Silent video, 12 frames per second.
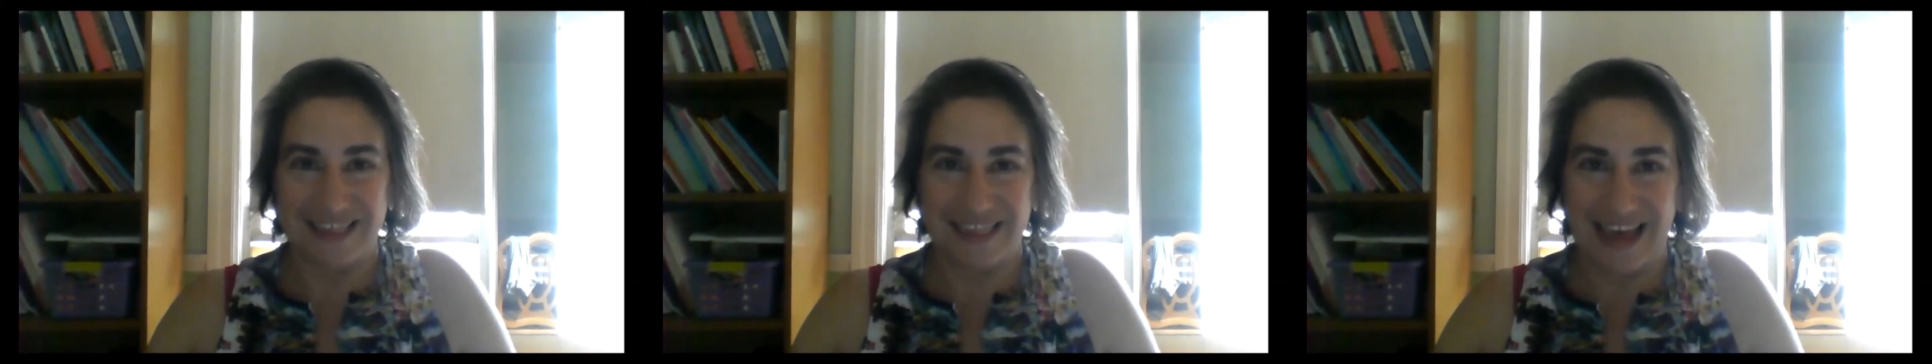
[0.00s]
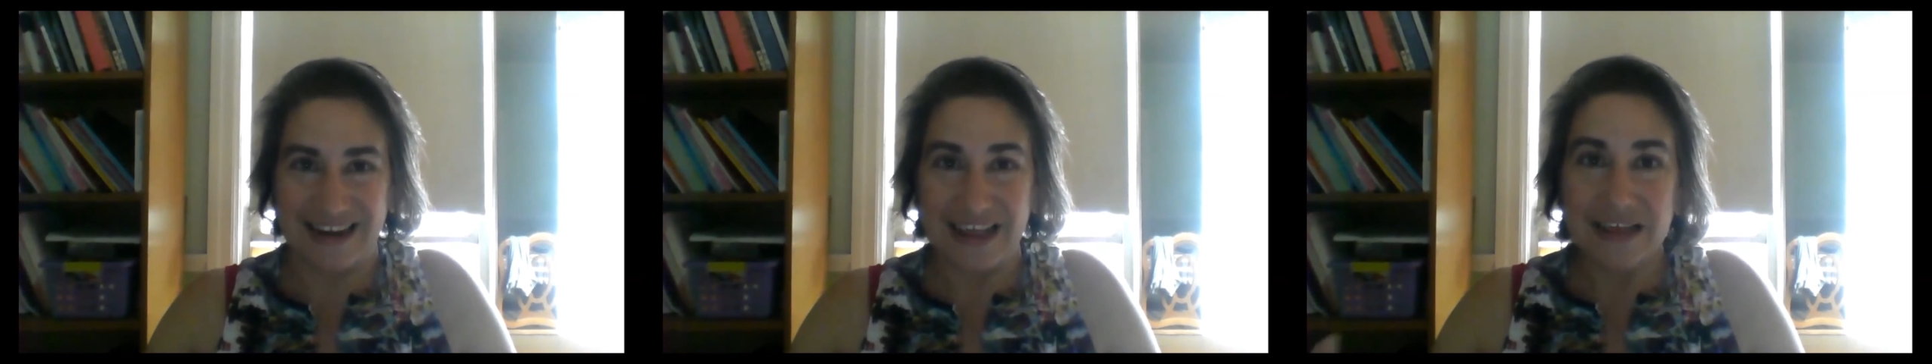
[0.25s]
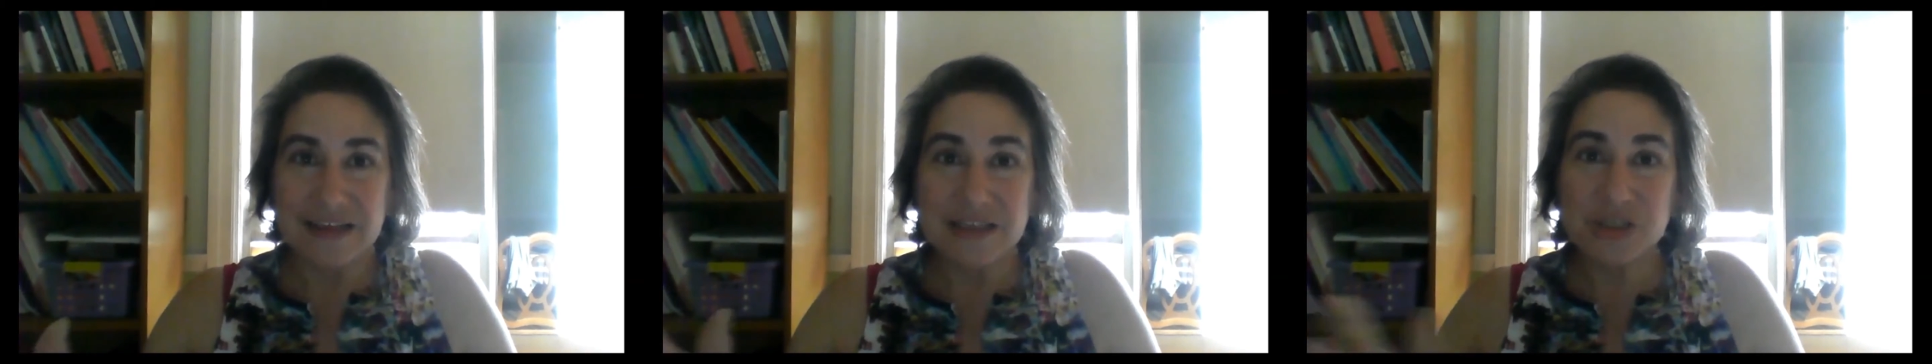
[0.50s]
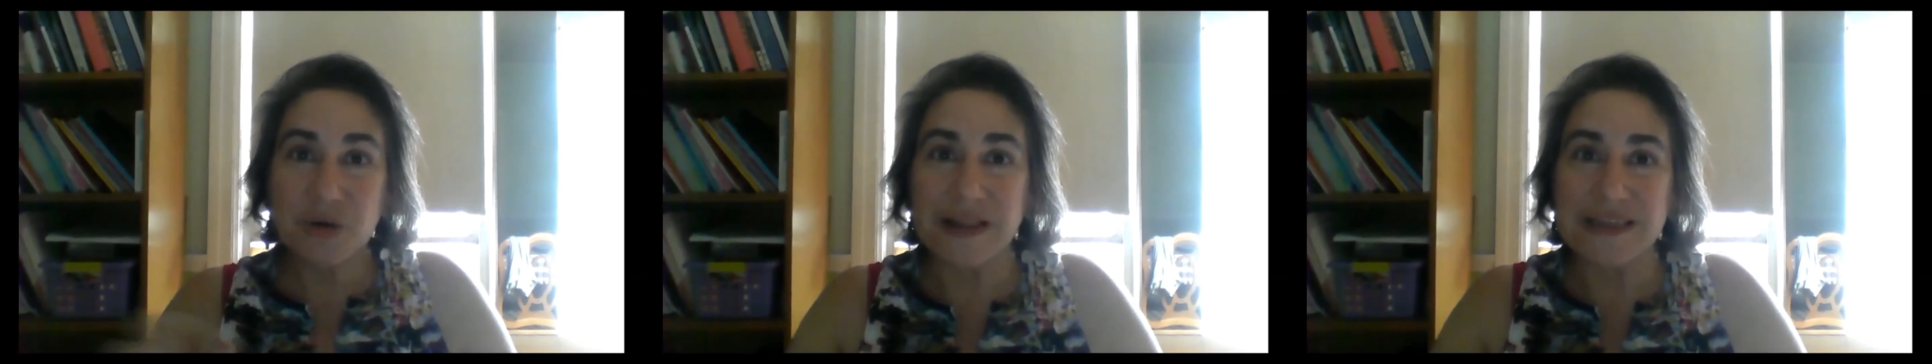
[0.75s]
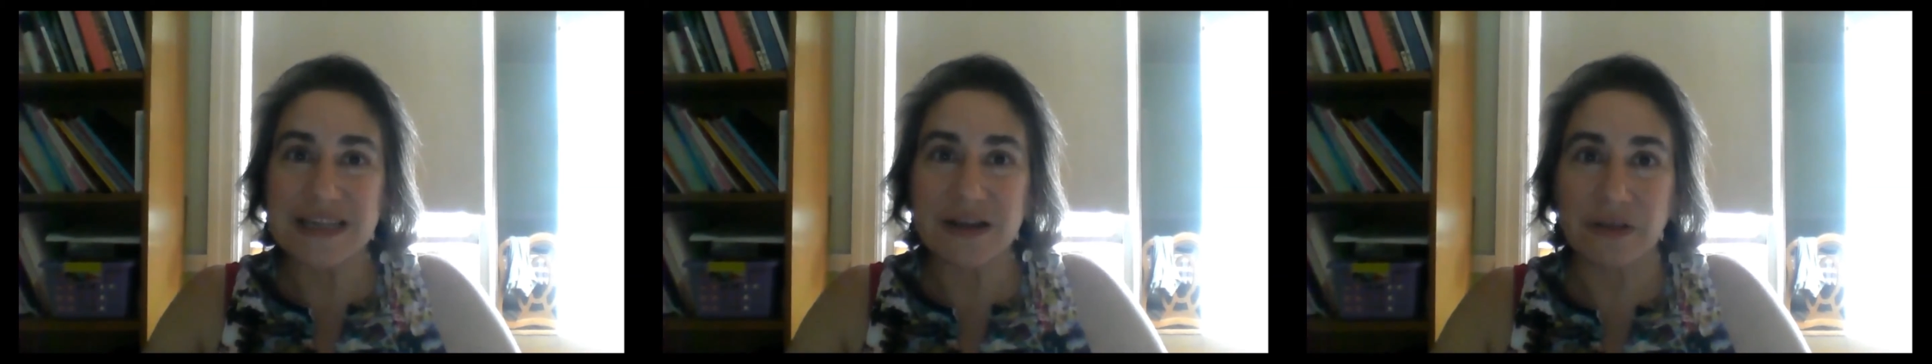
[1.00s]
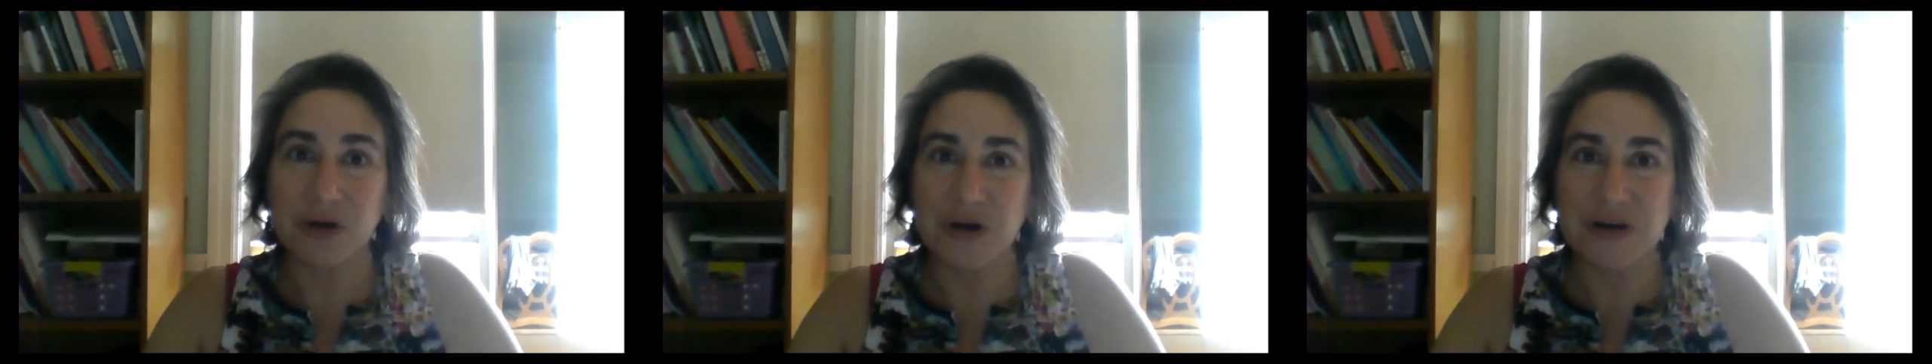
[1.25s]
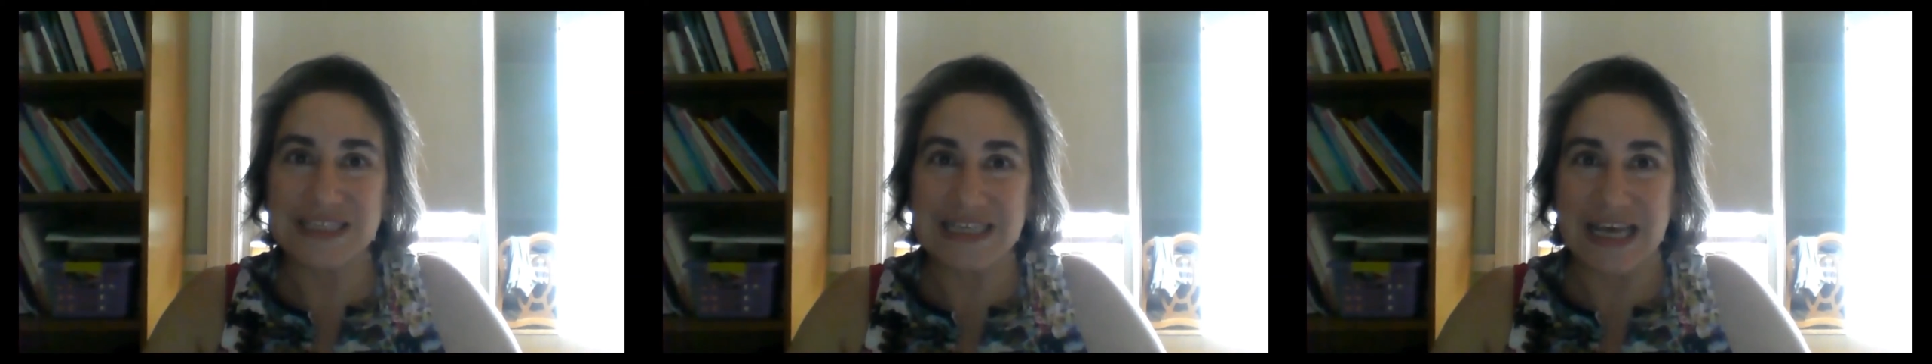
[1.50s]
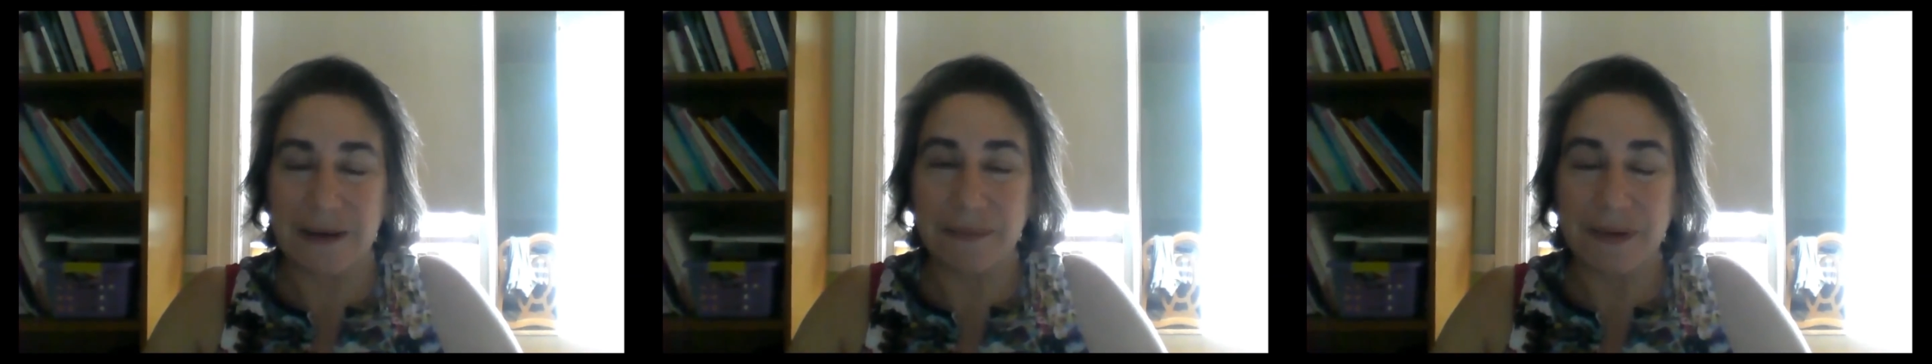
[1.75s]
get that. So that's another good
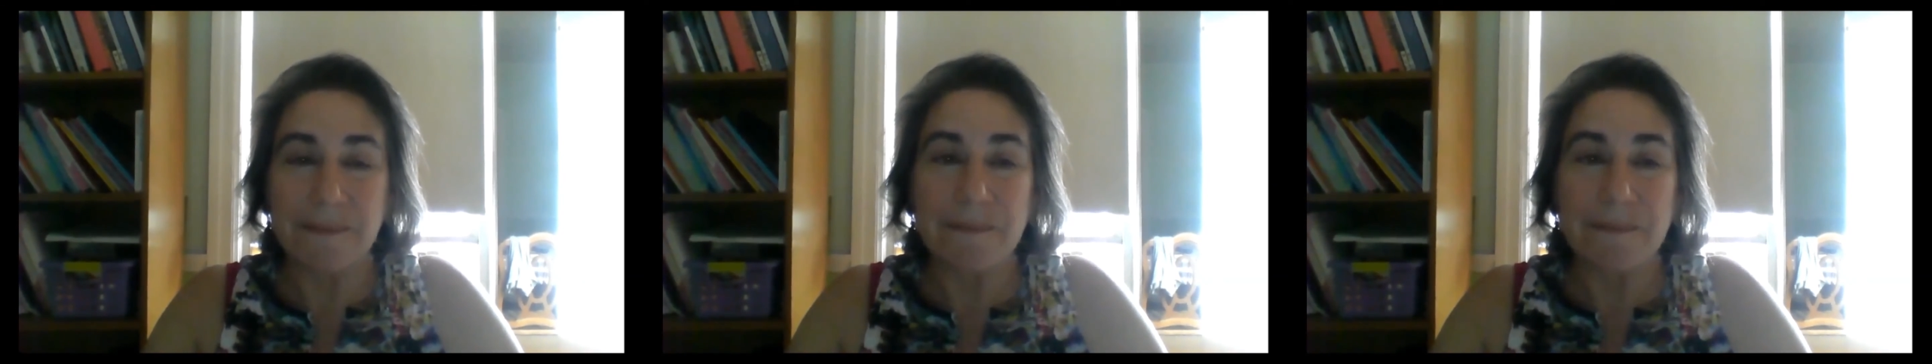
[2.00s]
tip.